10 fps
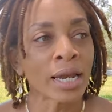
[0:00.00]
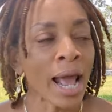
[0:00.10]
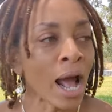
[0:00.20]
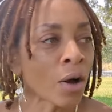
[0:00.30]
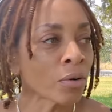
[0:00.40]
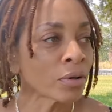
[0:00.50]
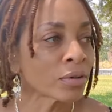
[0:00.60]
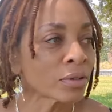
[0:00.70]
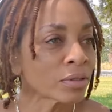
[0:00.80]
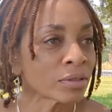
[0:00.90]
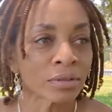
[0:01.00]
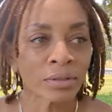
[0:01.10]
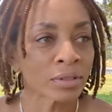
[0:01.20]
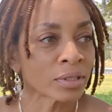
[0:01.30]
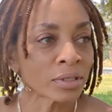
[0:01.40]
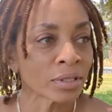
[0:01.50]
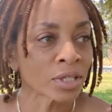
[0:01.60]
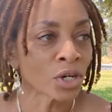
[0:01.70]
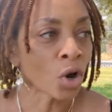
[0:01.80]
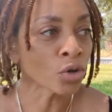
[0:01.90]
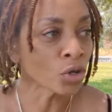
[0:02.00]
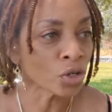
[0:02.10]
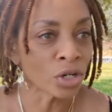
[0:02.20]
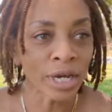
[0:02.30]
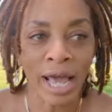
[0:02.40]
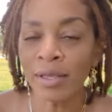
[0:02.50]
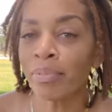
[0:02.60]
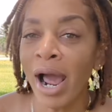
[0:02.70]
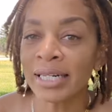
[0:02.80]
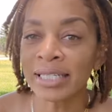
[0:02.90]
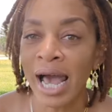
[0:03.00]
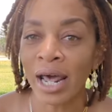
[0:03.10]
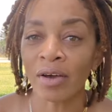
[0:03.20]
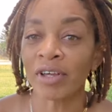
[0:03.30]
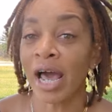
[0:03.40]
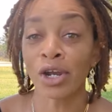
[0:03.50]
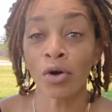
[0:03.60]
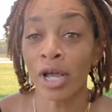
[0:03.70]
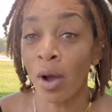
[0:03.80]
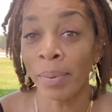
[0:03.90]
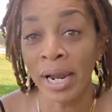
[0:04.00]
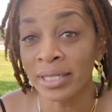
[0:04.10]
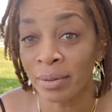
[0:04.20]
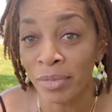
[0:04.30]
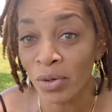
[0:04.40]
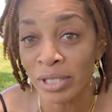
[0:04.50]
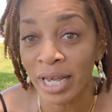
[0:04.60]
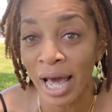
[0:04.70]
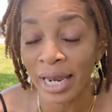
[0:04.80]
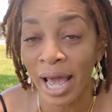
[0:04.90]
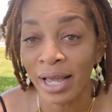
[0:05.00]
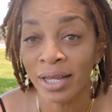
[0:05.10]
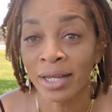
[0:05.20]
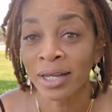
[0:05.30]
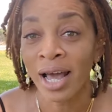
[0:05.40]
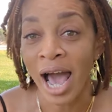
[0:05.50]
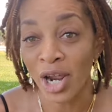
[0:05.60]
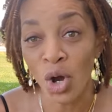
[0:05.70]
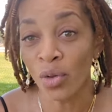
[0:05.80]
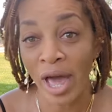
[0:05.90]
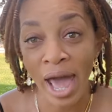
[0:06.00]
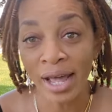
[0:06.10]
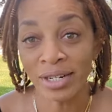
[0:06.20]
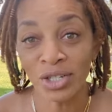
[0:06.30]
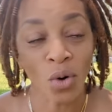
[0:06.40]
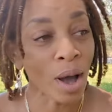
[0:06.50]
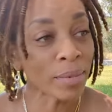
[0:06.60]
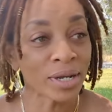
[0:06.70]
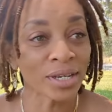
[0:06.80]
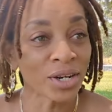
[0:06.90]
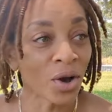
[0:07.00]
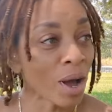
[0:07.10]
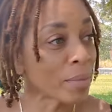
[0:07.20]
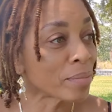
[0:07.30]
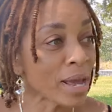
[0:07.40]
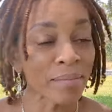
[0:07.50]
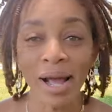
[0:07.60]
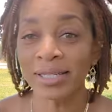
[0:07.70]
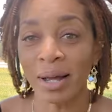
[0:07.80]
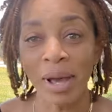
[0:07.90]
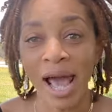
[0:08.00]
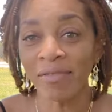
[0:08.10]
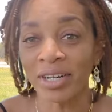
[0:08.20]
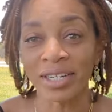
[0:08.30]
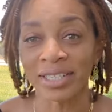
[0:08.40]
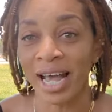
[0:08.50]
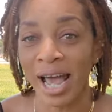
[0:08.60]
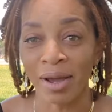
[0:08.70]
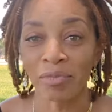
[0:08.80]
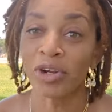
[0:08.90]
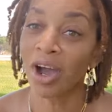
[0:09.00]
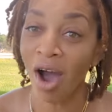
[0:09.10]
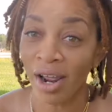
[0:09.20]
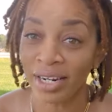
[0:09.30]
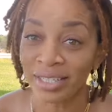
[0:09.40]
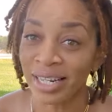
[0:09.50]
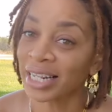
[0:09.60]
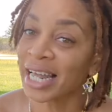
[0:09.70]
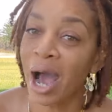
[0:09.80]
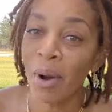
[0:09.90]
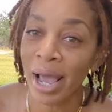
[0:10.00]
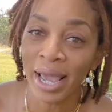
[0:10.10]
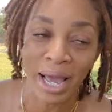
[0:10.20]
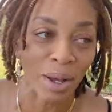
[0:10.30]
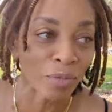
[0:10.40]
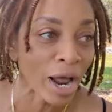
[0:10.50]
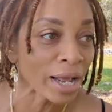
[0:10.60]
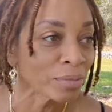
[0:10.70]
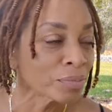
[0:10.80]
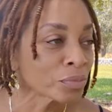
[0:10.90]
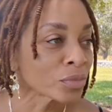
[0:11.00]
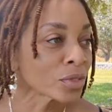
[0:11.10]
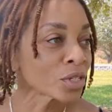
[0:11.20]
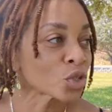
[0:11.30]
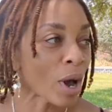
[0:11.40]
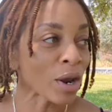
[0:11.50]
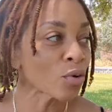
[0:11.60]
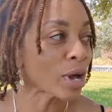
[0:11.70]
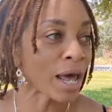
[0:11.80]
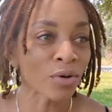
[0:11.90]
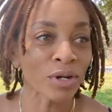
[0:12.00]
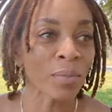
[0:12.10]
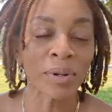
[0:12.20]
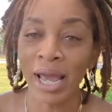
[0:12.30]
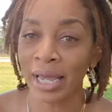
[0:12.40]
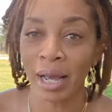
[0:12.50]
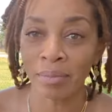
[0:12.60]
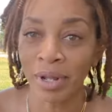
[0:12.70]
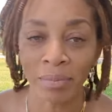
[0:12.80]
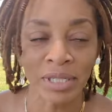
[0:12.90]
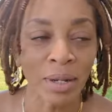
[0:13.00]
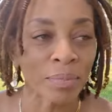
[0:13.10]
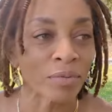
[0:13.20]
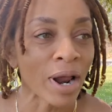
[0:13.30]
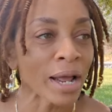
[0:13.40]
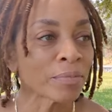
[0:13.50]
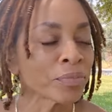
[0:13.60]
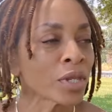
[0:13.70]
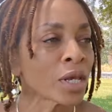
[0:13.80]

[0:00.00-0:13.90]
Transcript: Now, you know, you, you look at the bright side of it. I know they're going to play some music I like. I know that. So I'm going to, you know, I'm going to make myself, I'm going to have a good time regardless. That's how I am. Right? So I don't, I don't complain. I'm, I'm simple. Right?